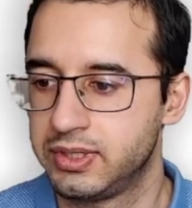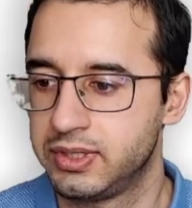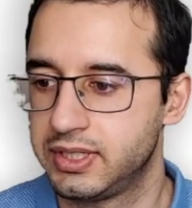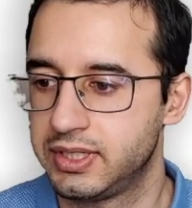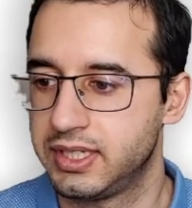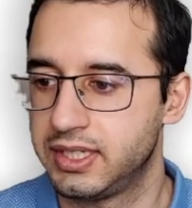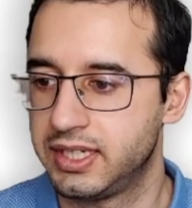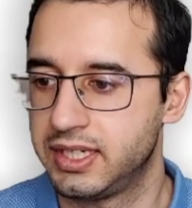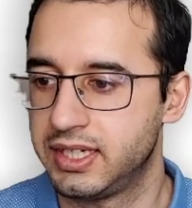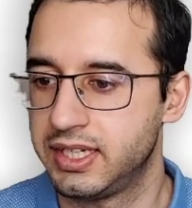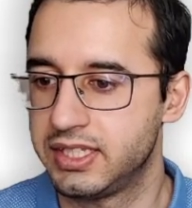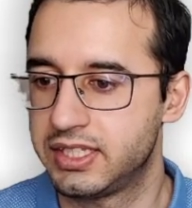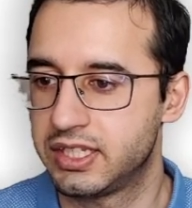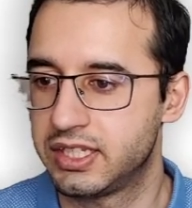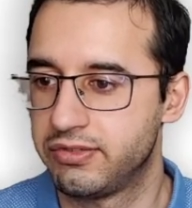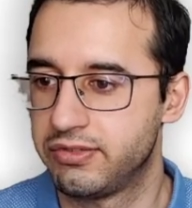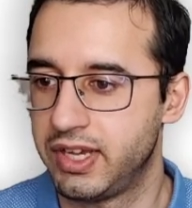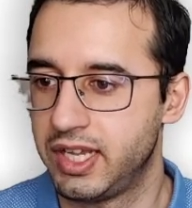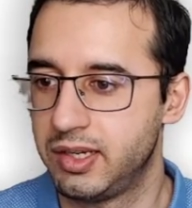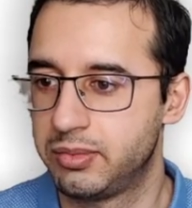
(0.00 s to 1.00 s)
It's
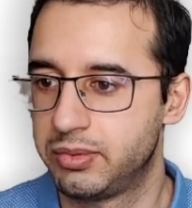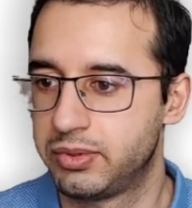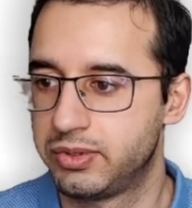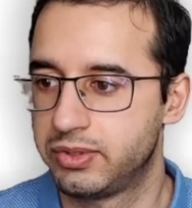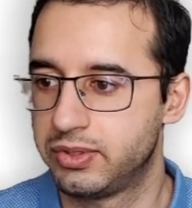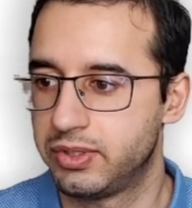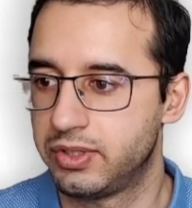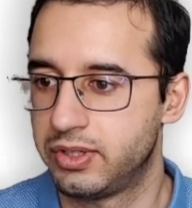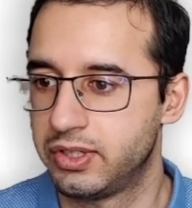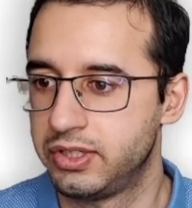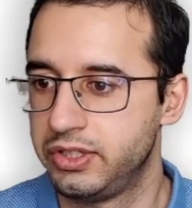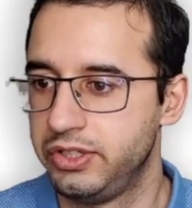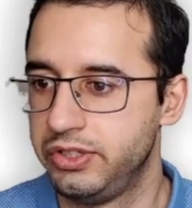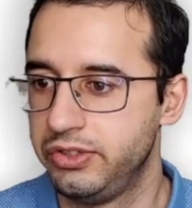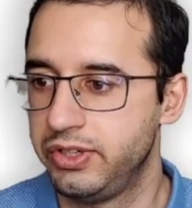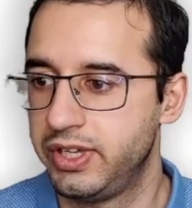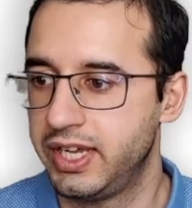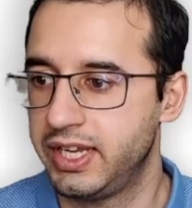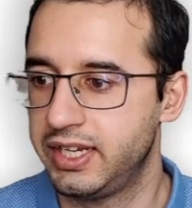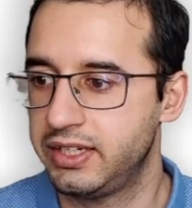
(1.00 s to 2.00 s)
available on
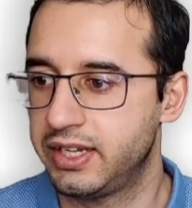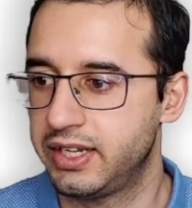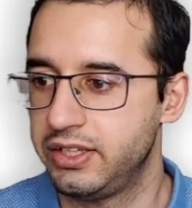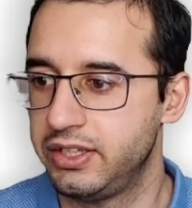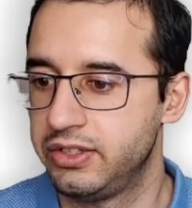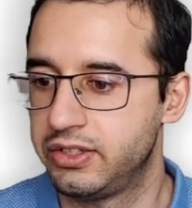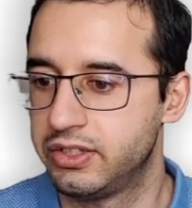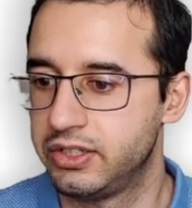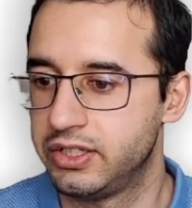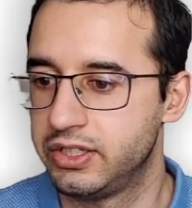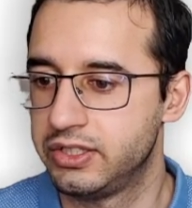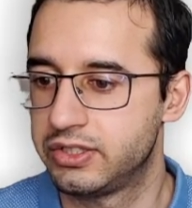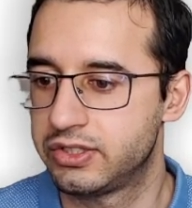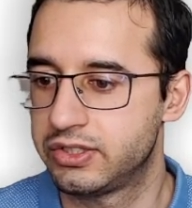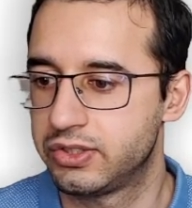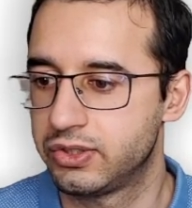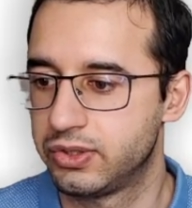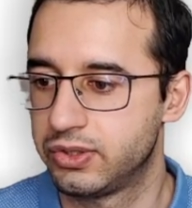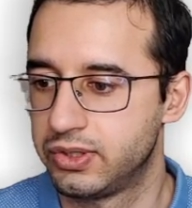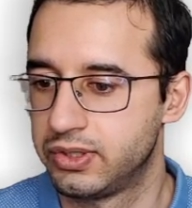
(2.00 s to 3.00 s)
NuGet that you can
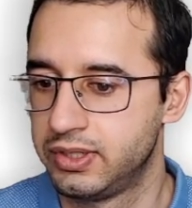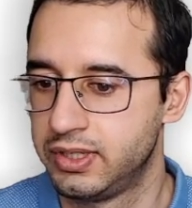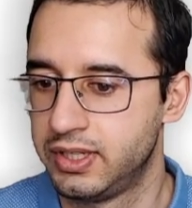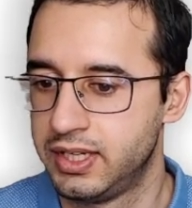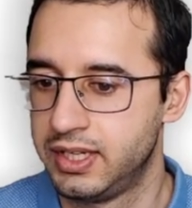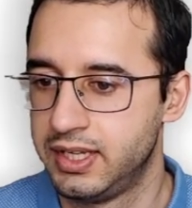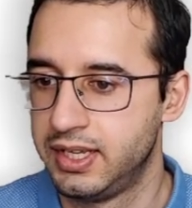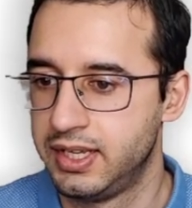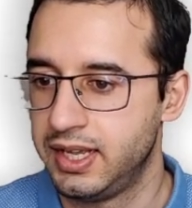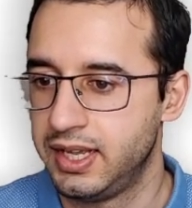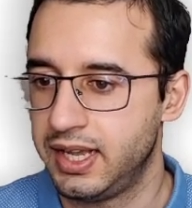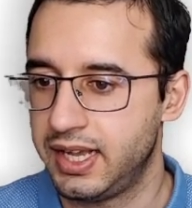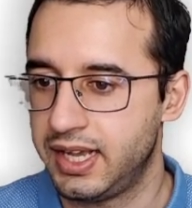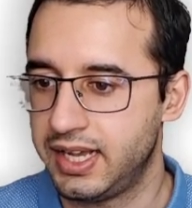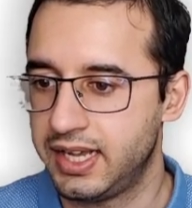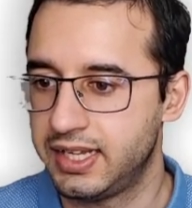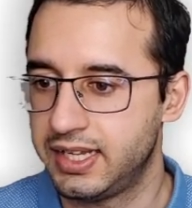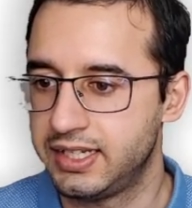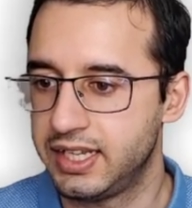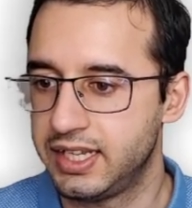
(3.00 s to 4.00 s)
install,
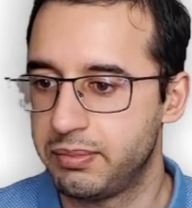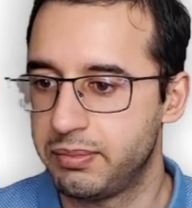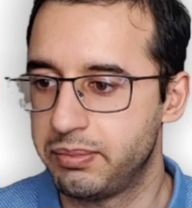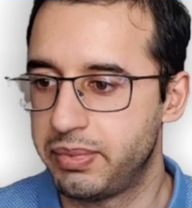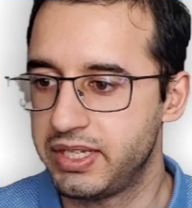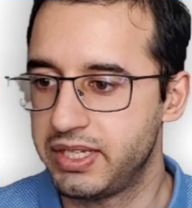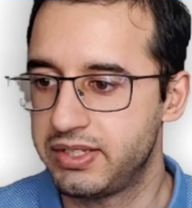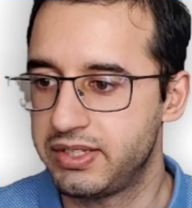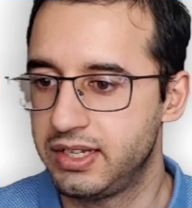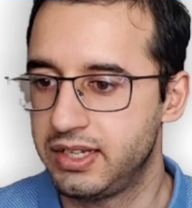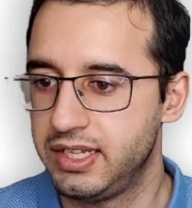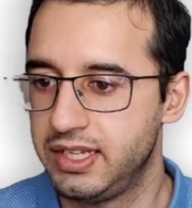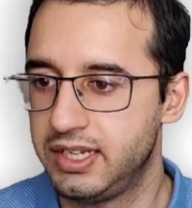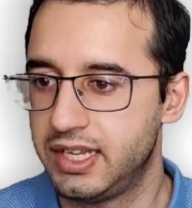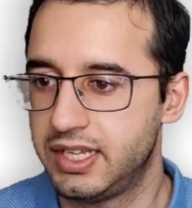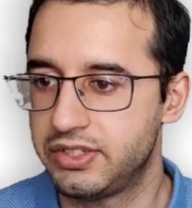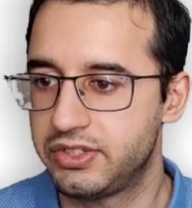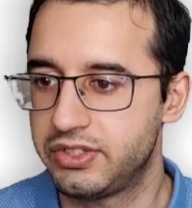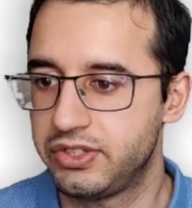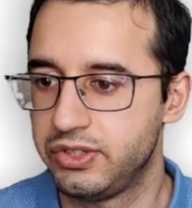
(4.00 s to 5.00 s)
and it basically
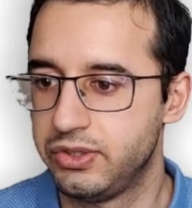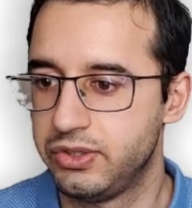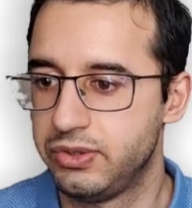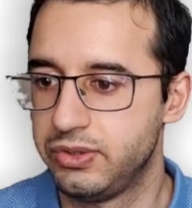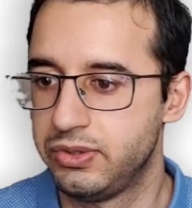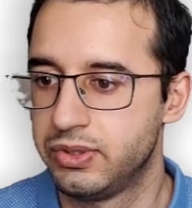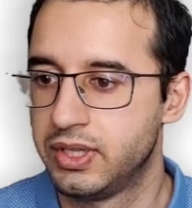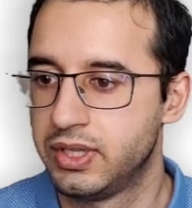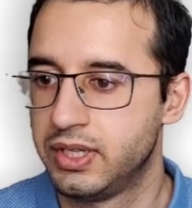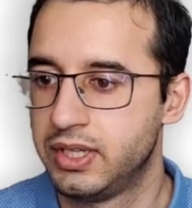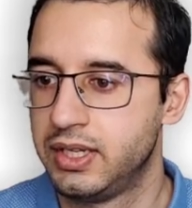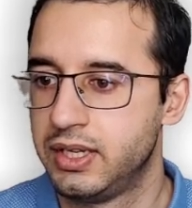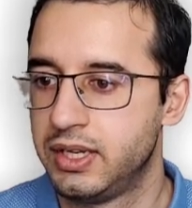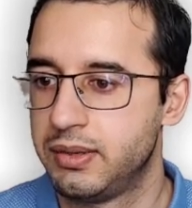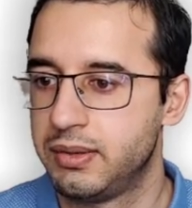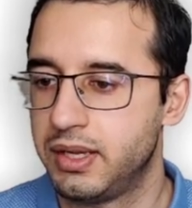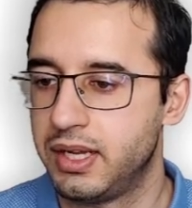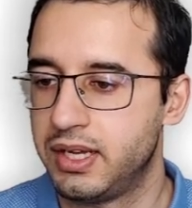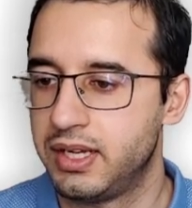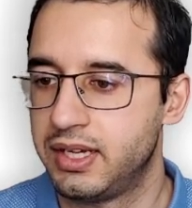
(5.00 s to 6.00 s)
lets you
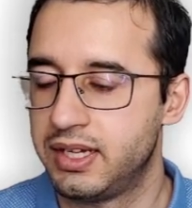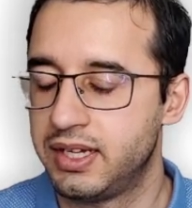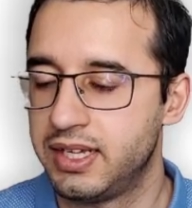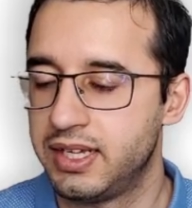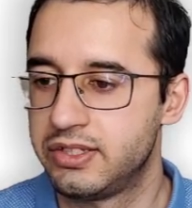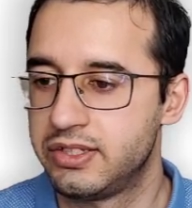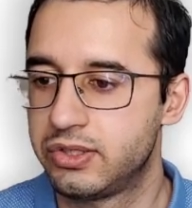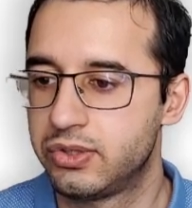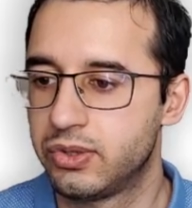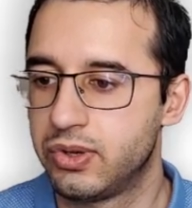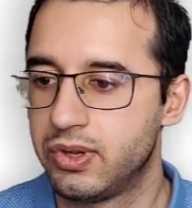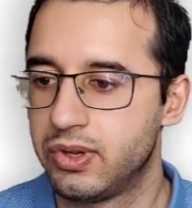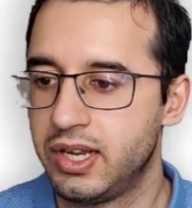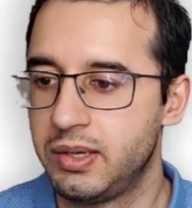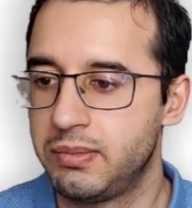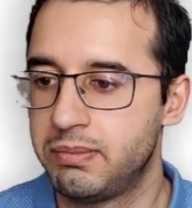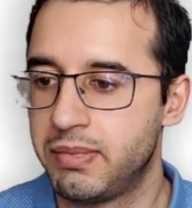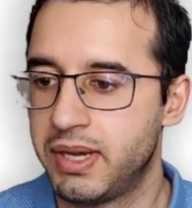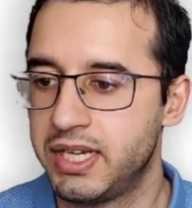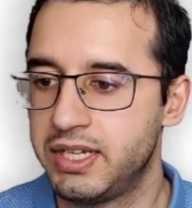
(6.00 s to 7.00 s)
install and
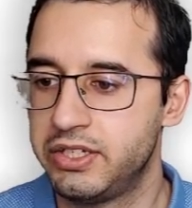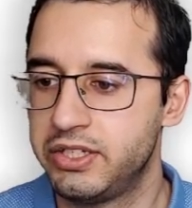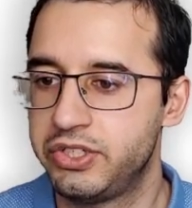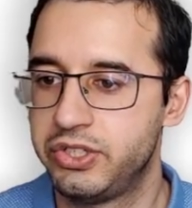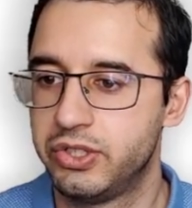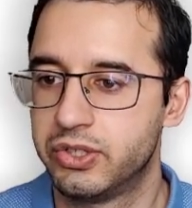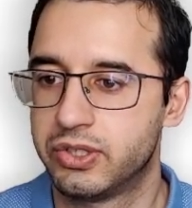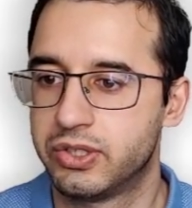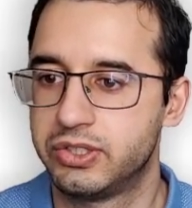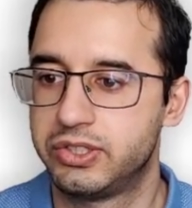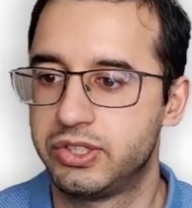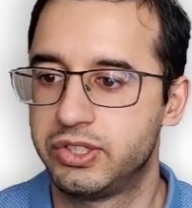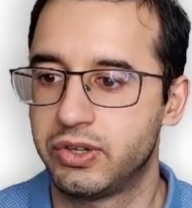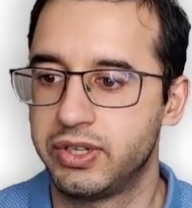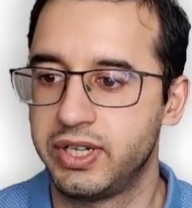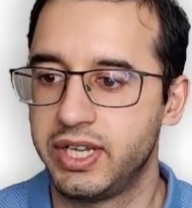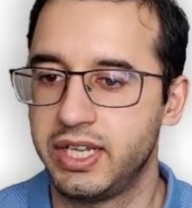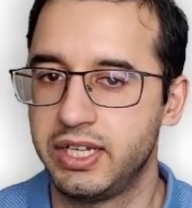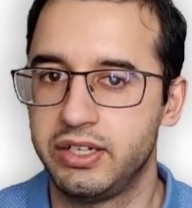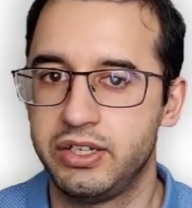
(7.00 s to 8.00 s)
manage your
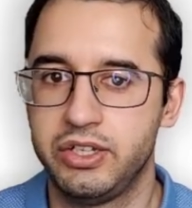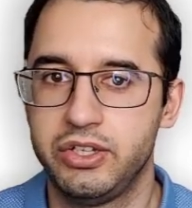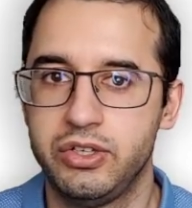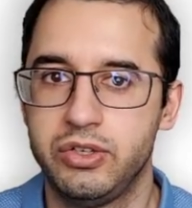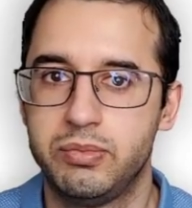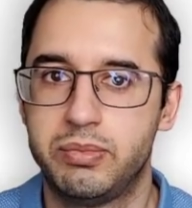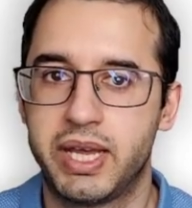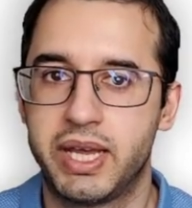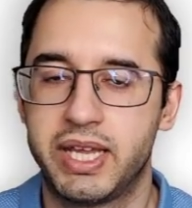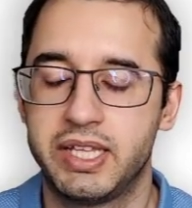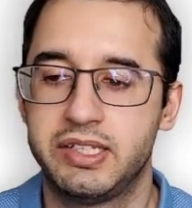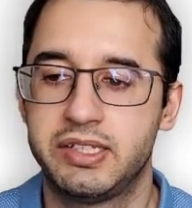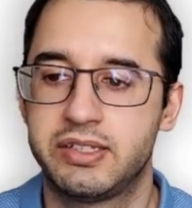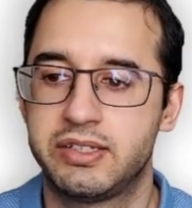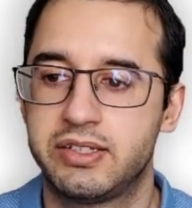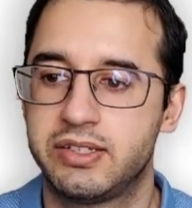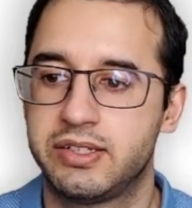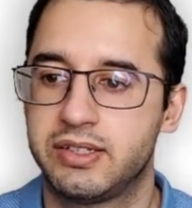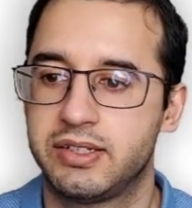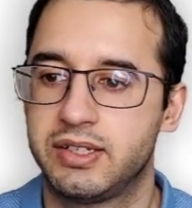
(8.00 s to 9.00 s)
.NET New
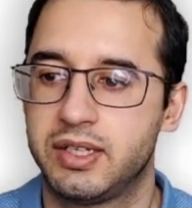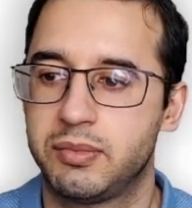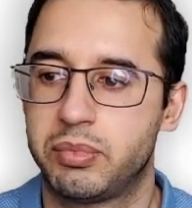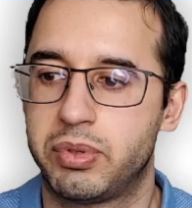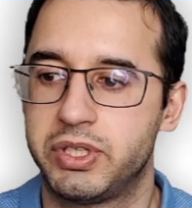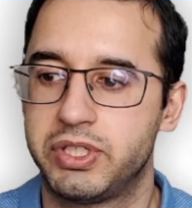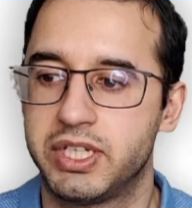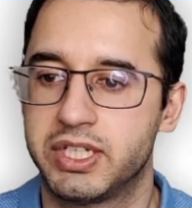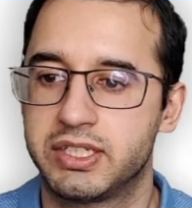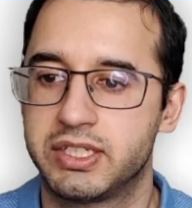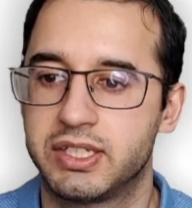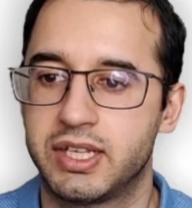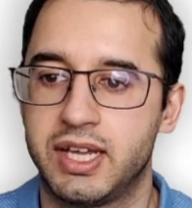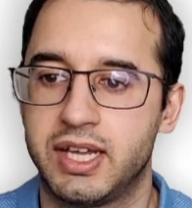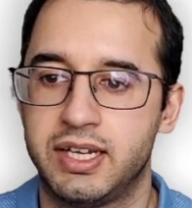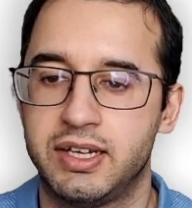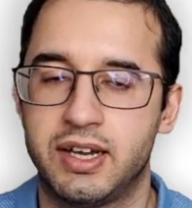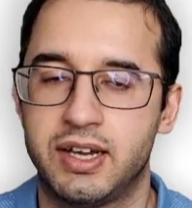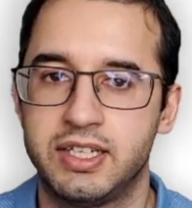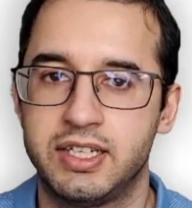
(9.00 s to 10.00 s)
based project
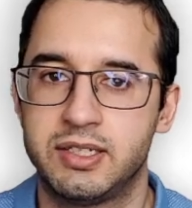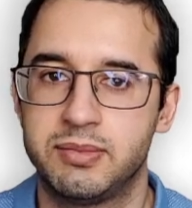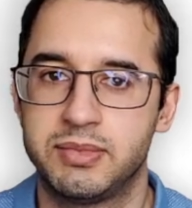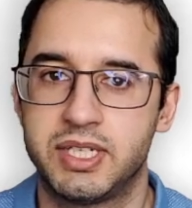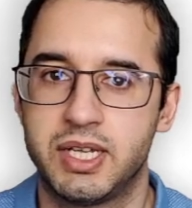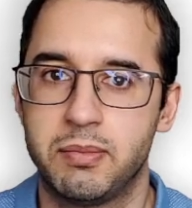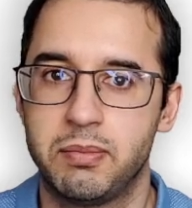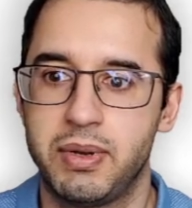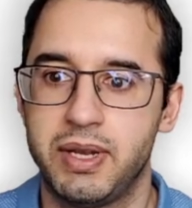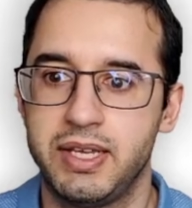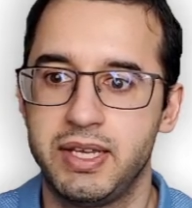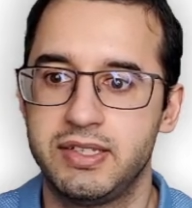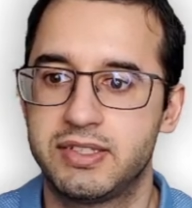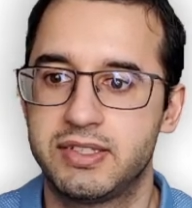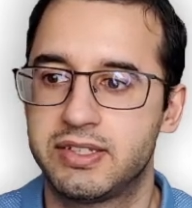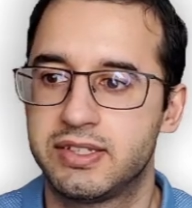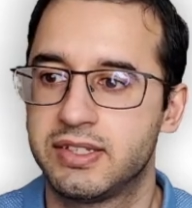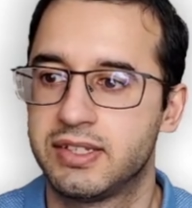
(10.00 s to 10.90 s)
and item templates.